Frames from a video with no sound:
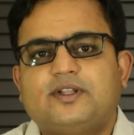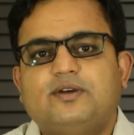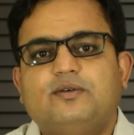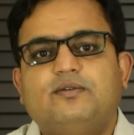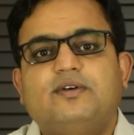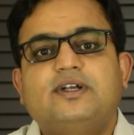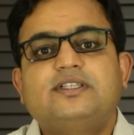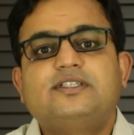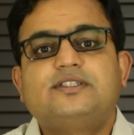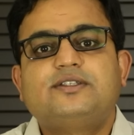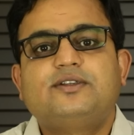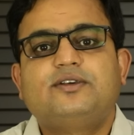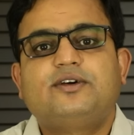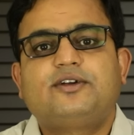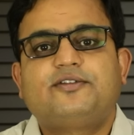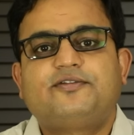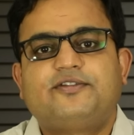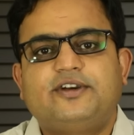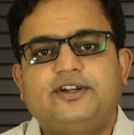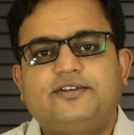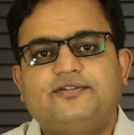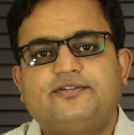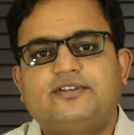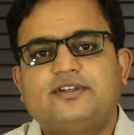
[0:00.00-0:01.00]
Once you are
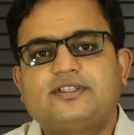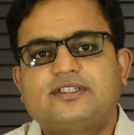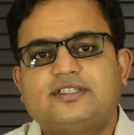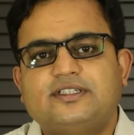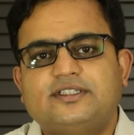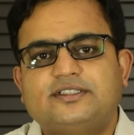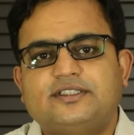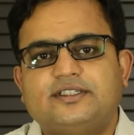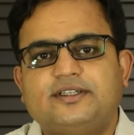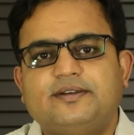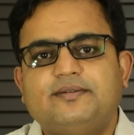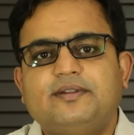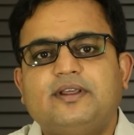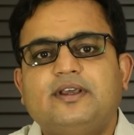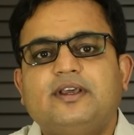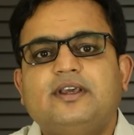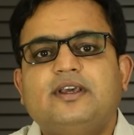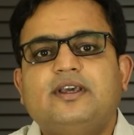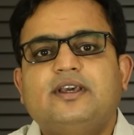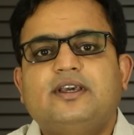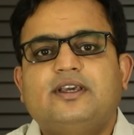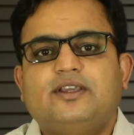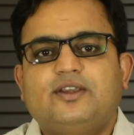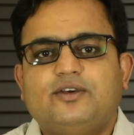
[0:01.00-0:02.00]
fit for surgery,
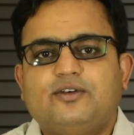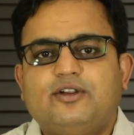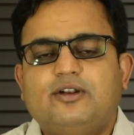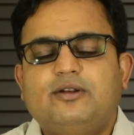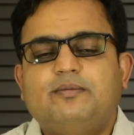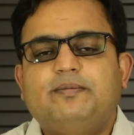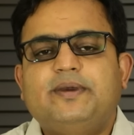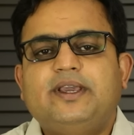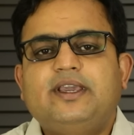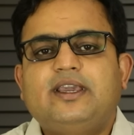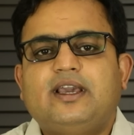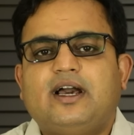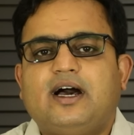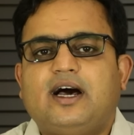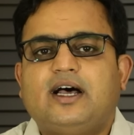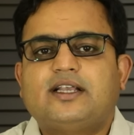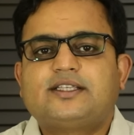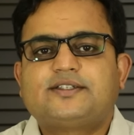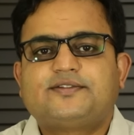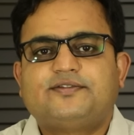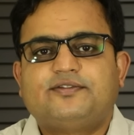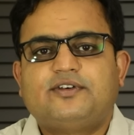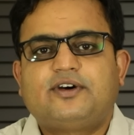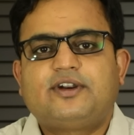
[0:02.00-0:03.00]
you will be
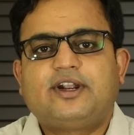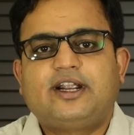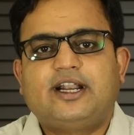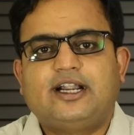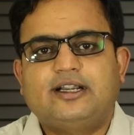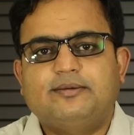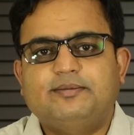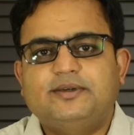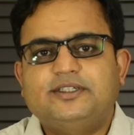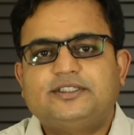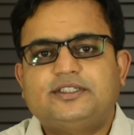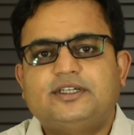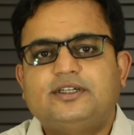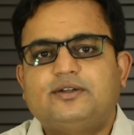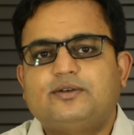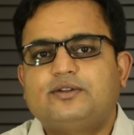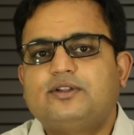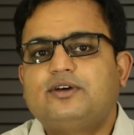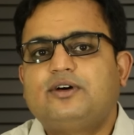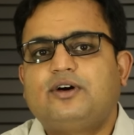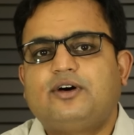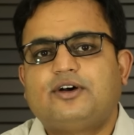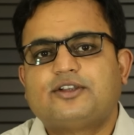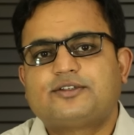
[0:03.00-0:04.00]
asked for admission to
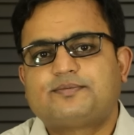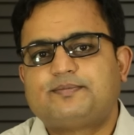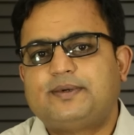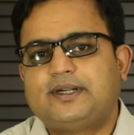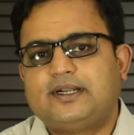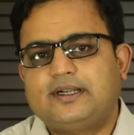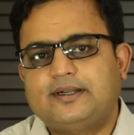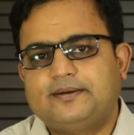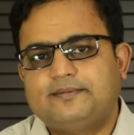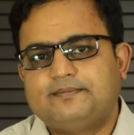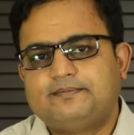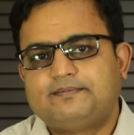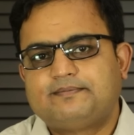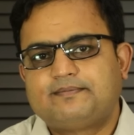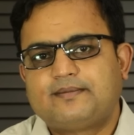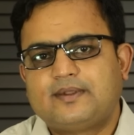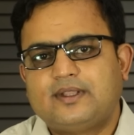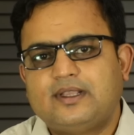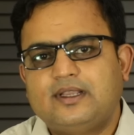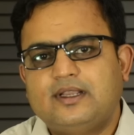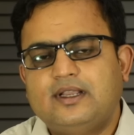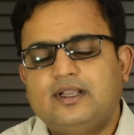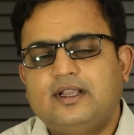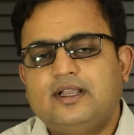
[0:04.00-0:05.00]
the hospital.
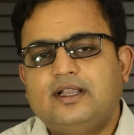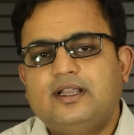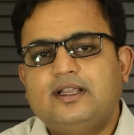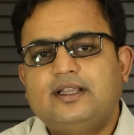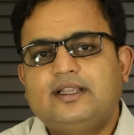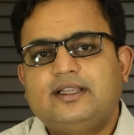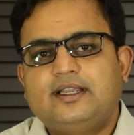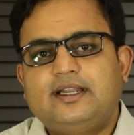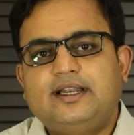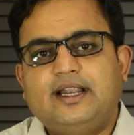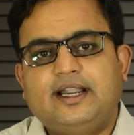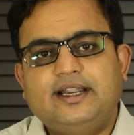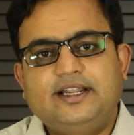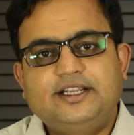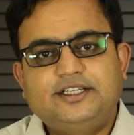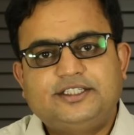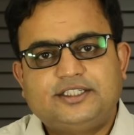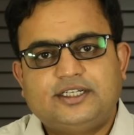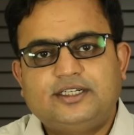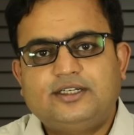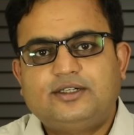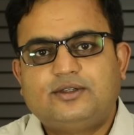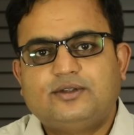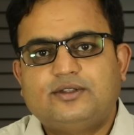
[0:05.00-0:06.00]
In
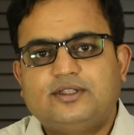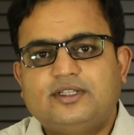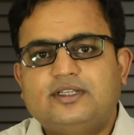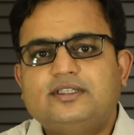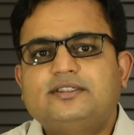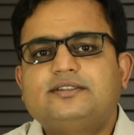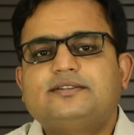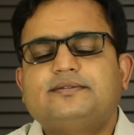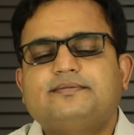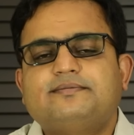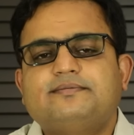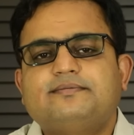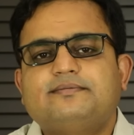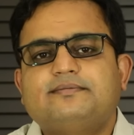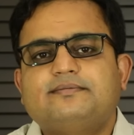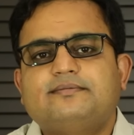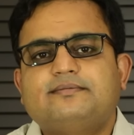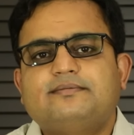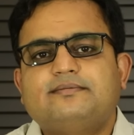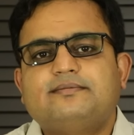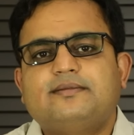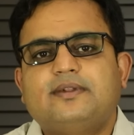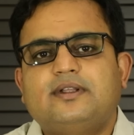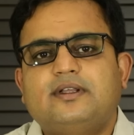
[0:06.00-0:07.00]
addition to this,
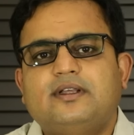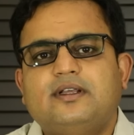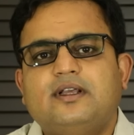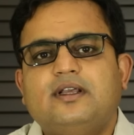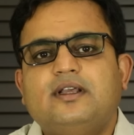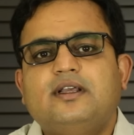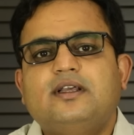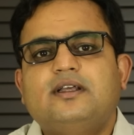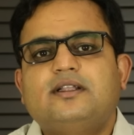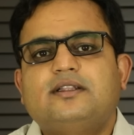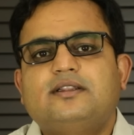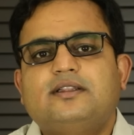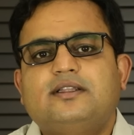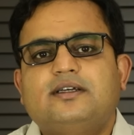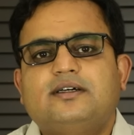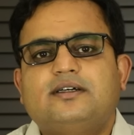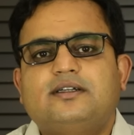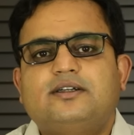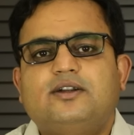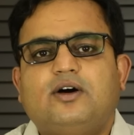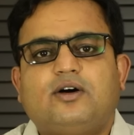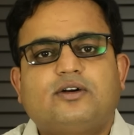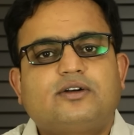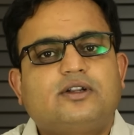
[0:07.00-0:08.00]

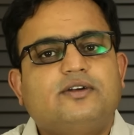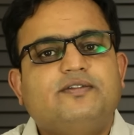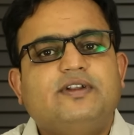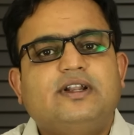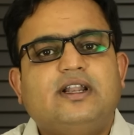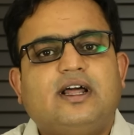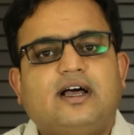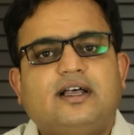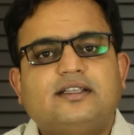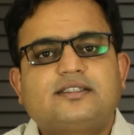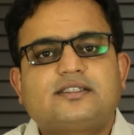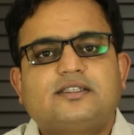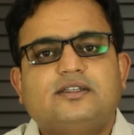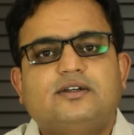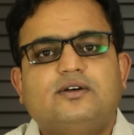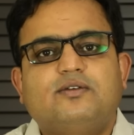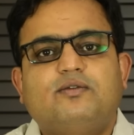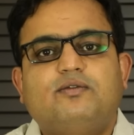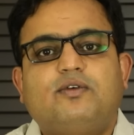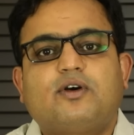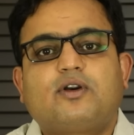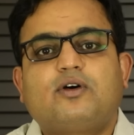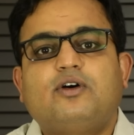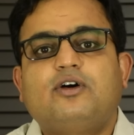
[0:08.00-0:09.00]
the doctor will ask
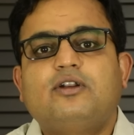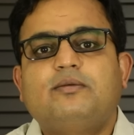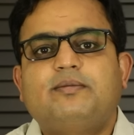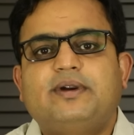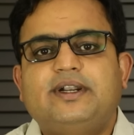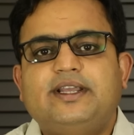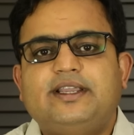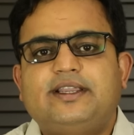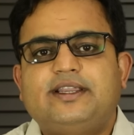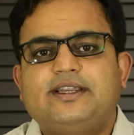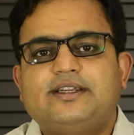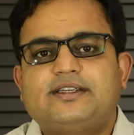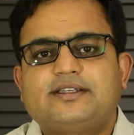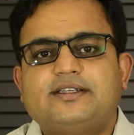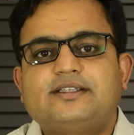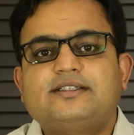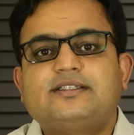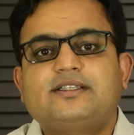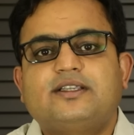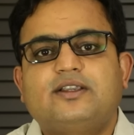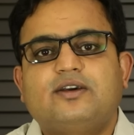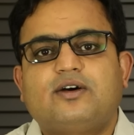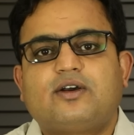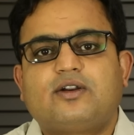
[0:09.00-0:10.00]
what all
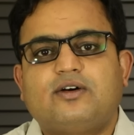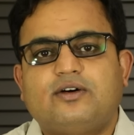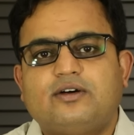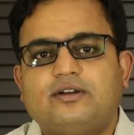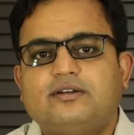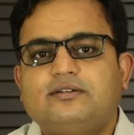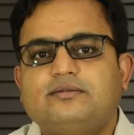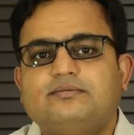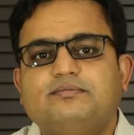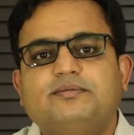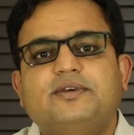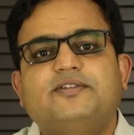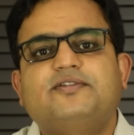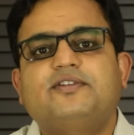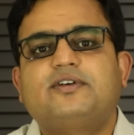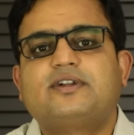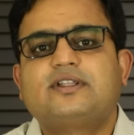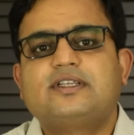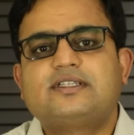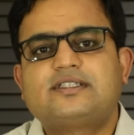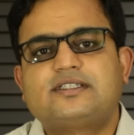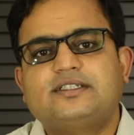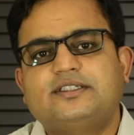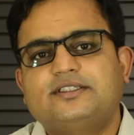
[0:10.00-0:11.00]
medications you are on before
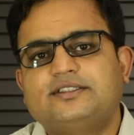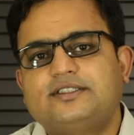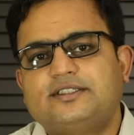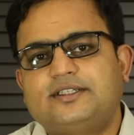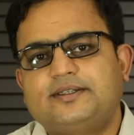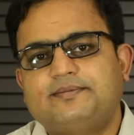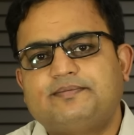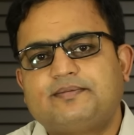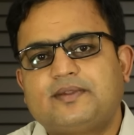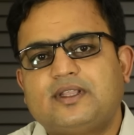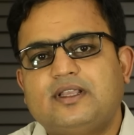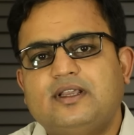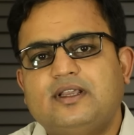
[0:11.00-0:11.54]
the surgery.